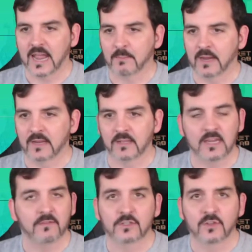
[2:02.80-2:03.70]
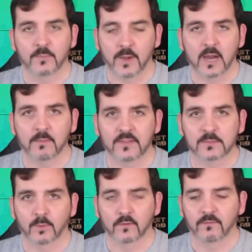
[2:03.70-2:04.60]
at even to the bottom of
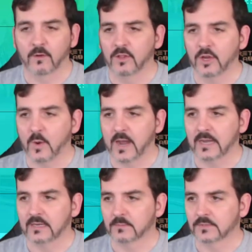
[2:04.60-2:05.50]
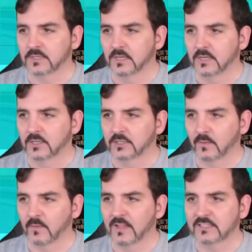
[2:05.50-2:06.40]
these portfolio items.
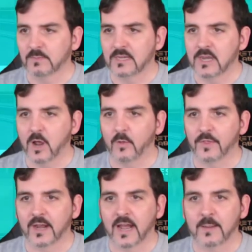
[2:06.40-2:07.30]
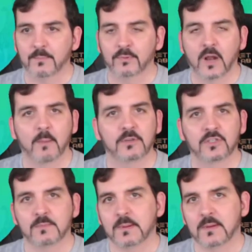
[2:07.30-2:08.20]
So it lets me know that I probably
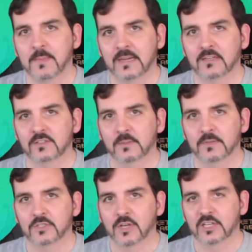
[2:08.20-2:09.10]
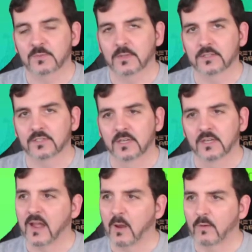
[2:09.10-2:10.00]
should be making some adjustments.
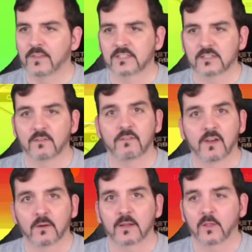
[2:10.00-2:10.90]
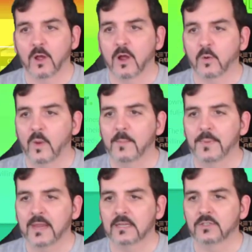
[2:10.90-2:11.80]
However, this is a very long web
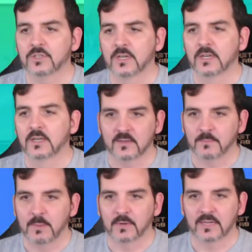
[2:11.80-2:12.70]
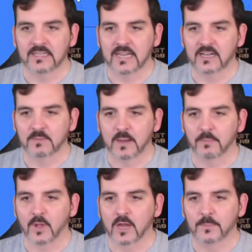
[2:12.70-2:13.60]
page. People getting down to my
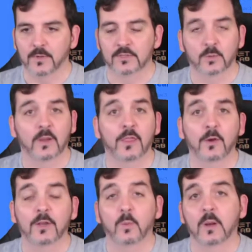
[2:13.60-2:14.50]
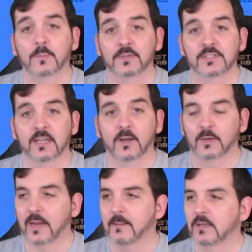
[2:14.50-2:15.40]
blog post, only 31%.
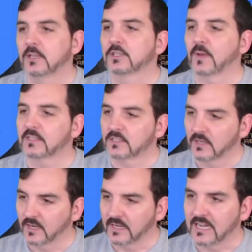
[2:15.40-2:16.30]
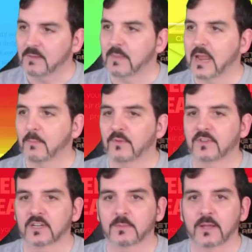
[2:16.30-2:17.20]
Okay, so that's a heat map. We've
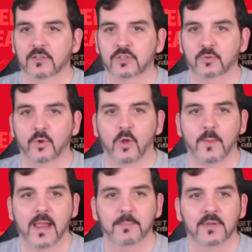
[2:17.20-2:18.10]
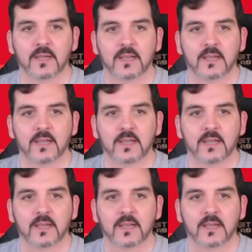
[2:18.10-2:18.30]
talked about a scroll map.